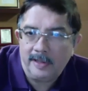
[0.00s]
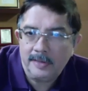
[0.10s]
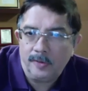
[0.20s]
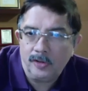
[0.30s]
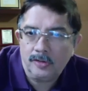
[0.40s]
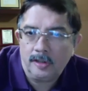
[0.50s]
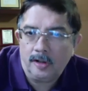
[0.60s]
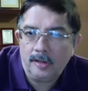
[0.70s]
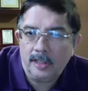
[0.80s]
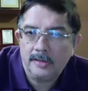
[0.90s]
as most of the
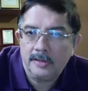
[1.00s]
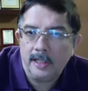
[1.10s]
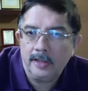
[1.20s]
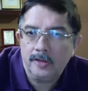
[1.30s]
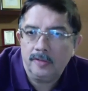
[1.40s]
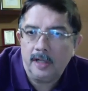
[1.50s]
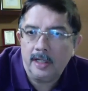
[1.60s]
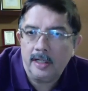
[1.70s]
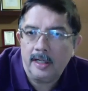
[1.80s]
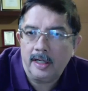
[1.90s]
doctors think to
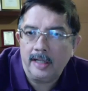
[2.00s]
work